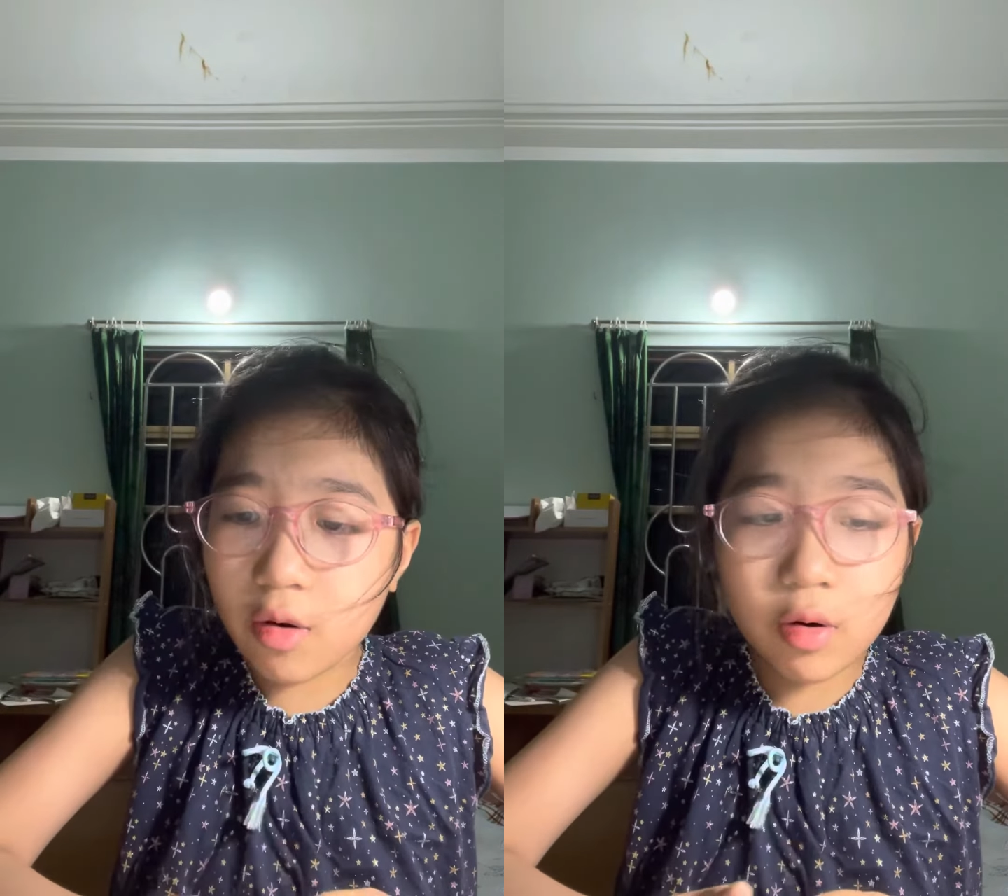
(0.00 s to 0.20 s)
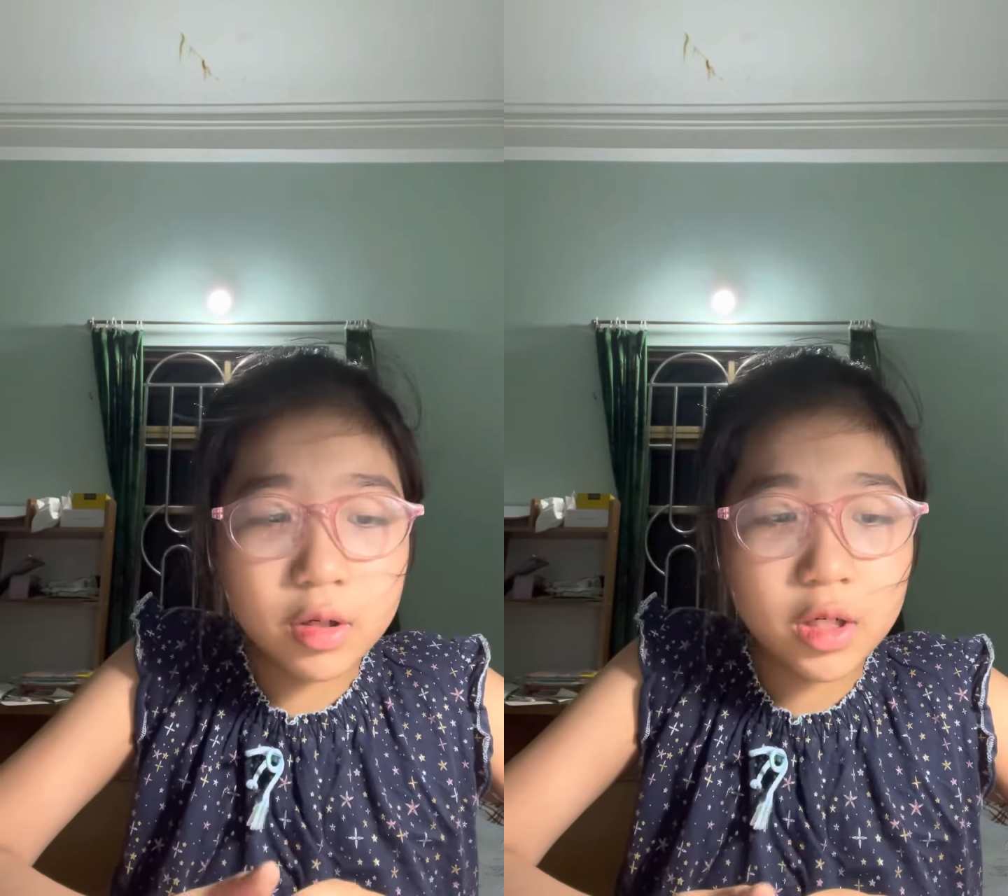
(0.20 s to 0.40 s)

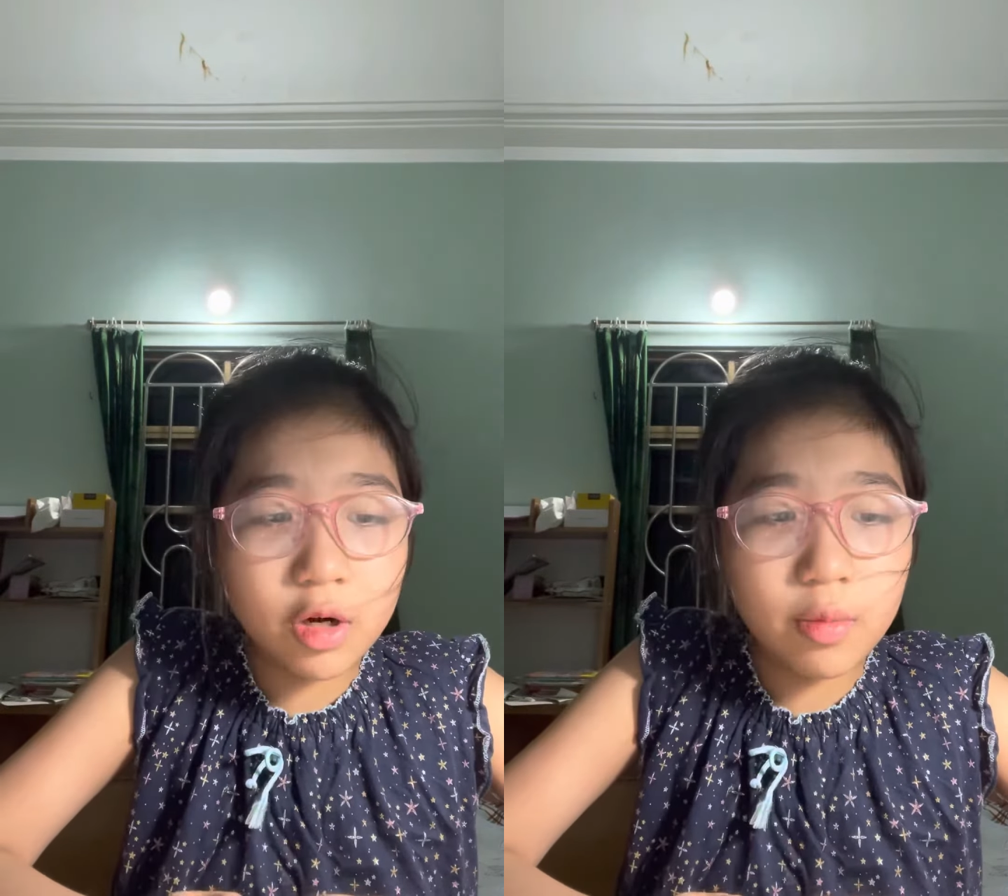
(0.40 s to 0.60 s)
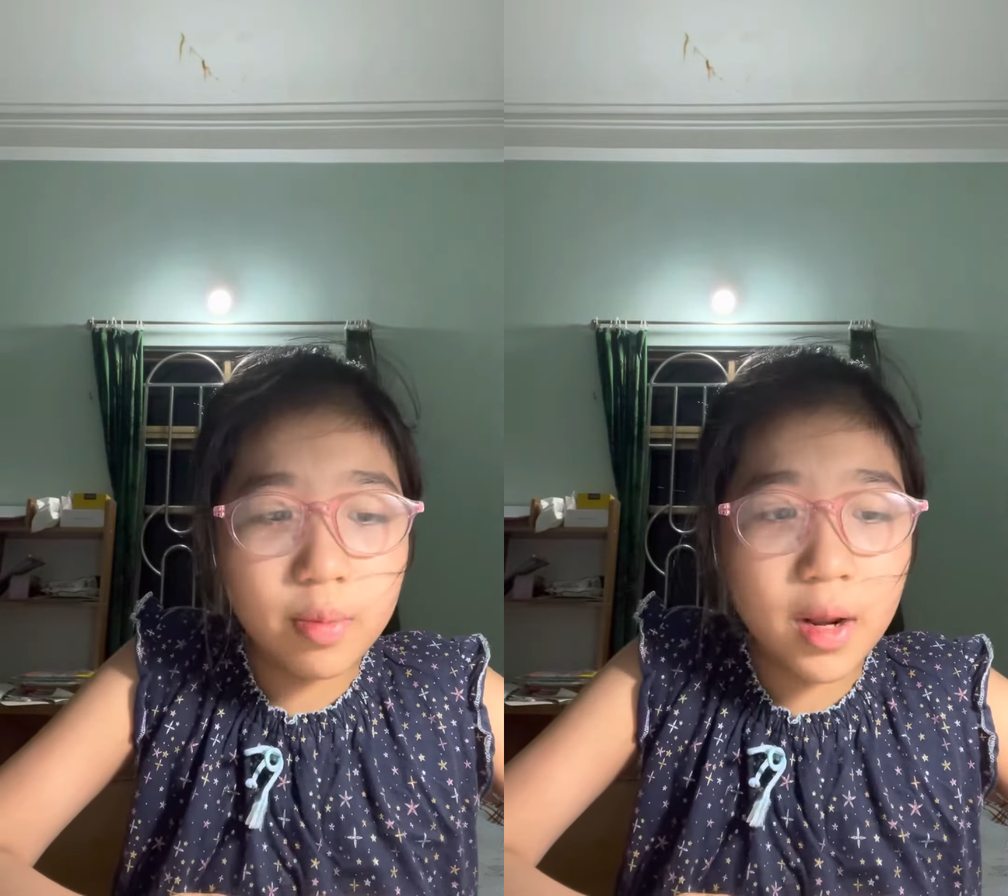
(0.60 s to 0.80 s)

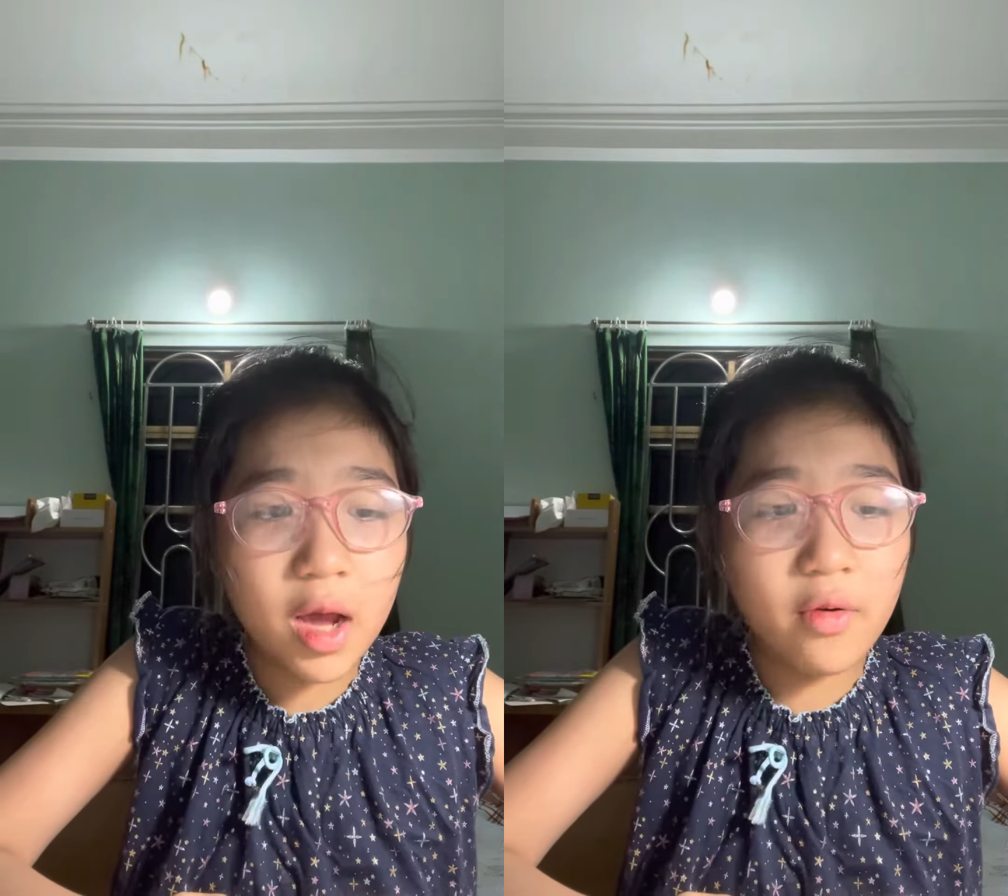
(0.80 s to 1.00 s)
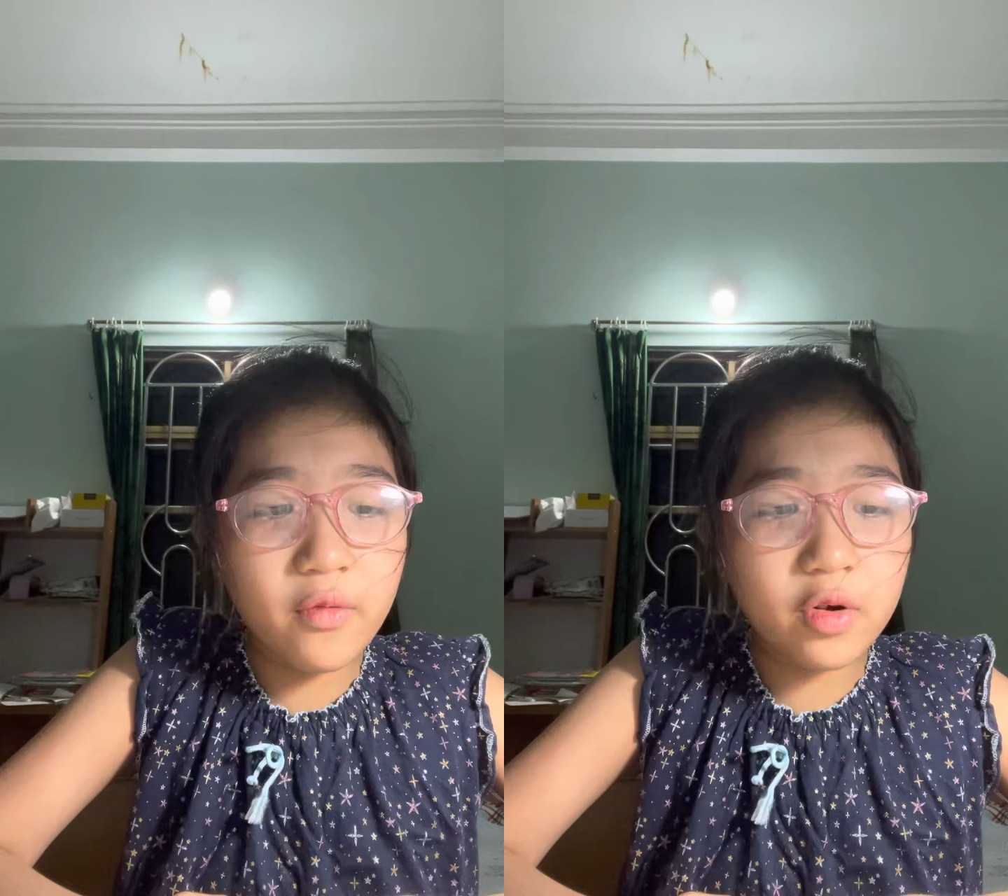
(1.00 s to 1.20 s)
also
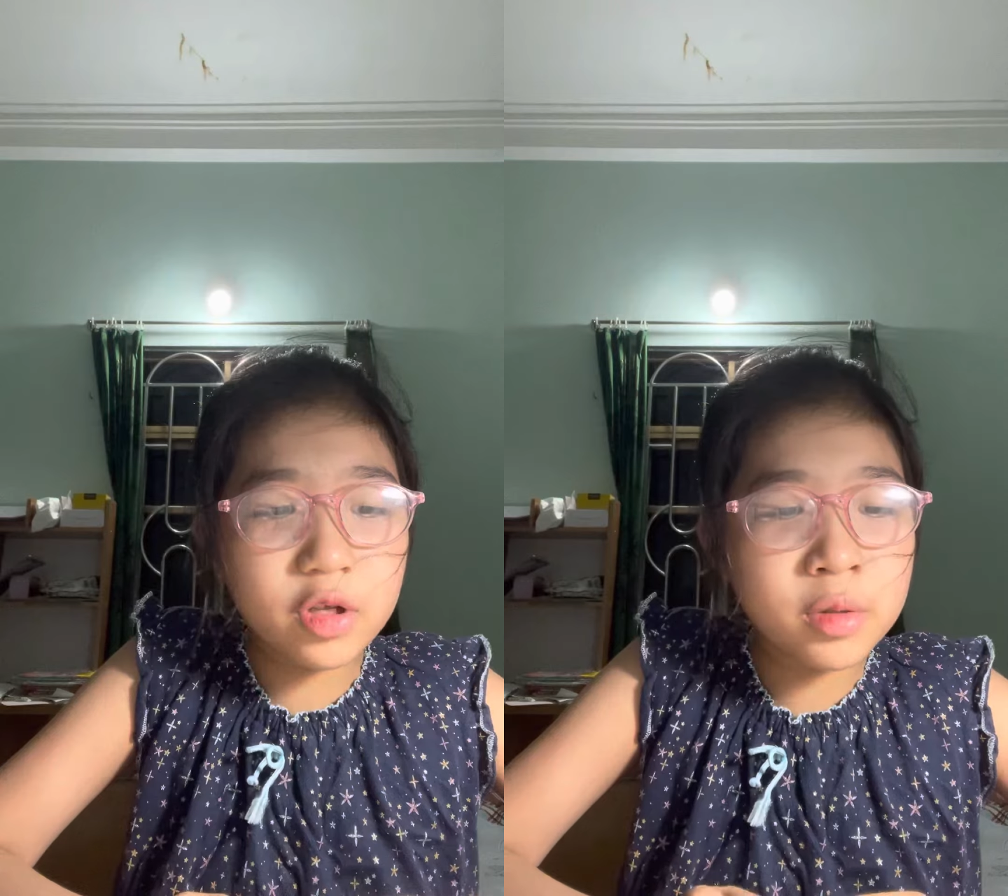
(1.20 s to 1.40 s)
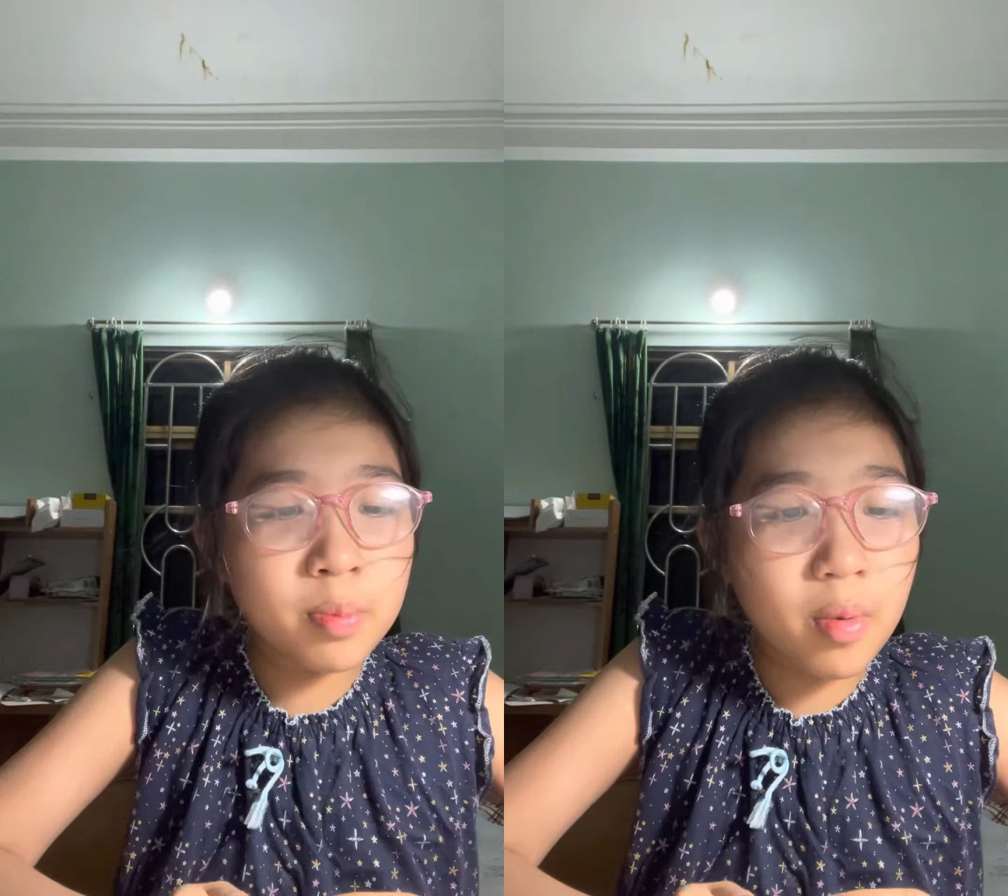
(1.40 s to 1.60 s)
play
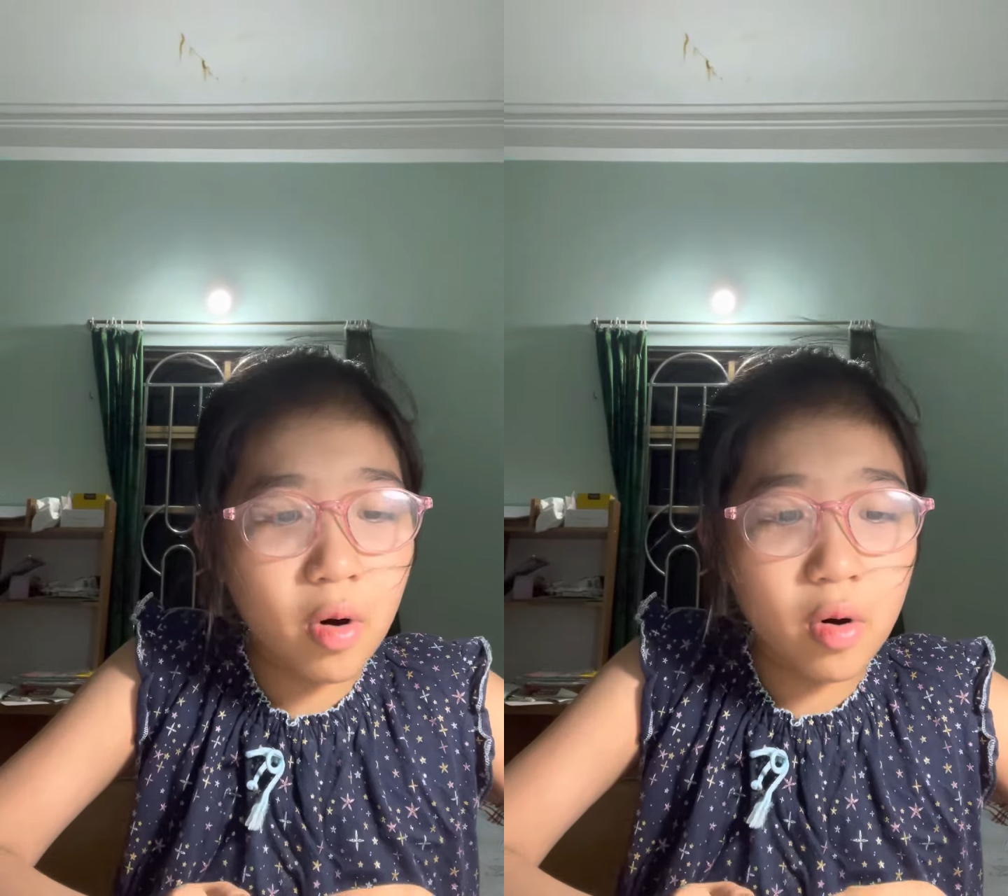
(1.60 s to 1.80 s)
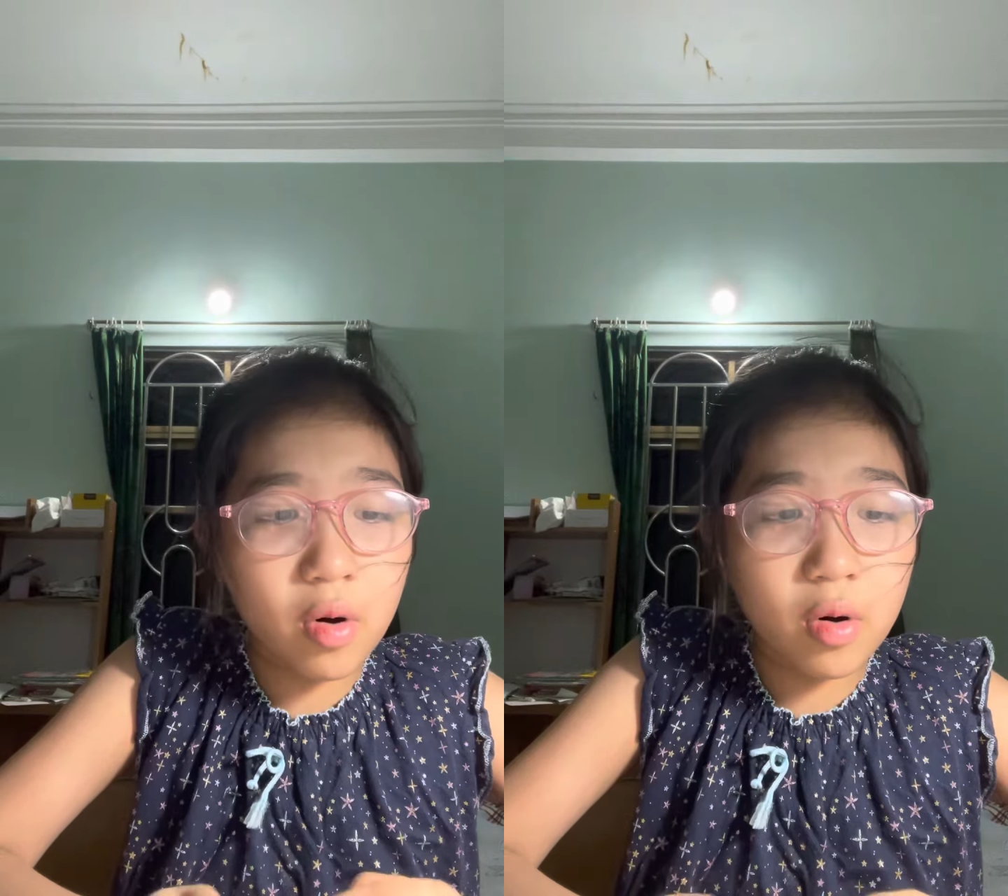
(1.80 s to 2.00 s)

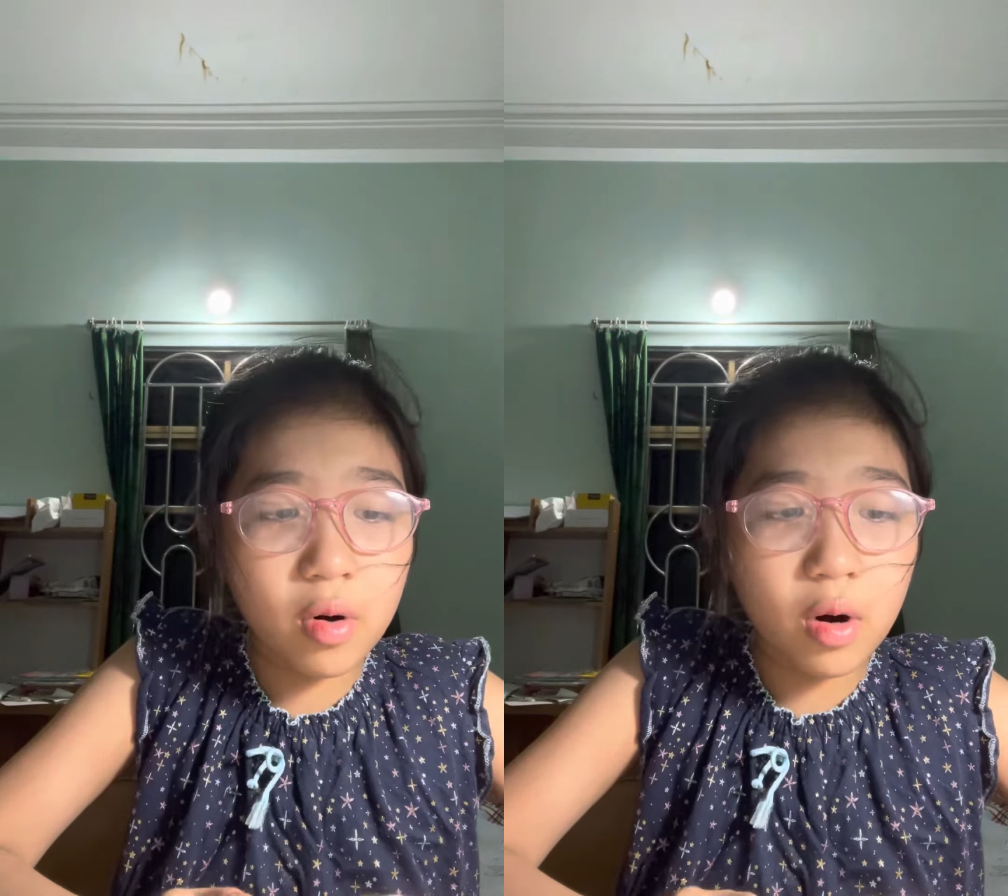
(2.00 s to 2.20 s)
football.